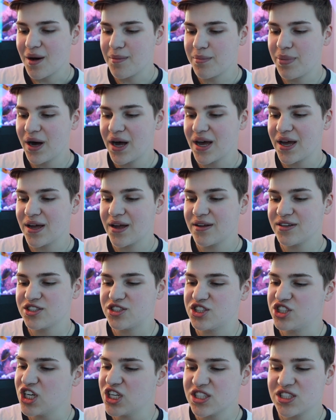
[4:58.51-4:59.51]
but
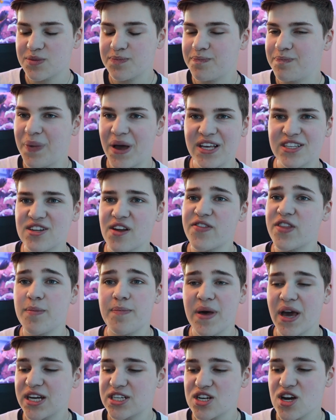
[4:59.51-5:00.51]
just based off the
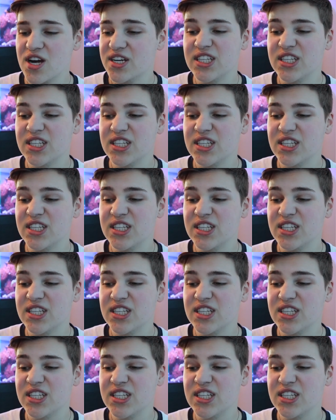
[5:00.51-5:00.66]
picture,